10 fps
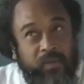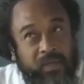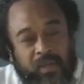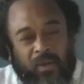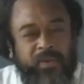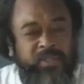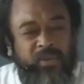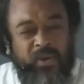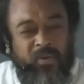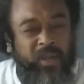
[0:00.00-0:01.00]
I will
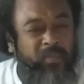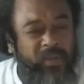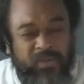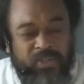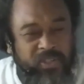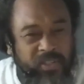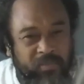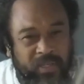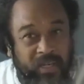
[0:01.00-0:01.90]
always call Rama Krishna,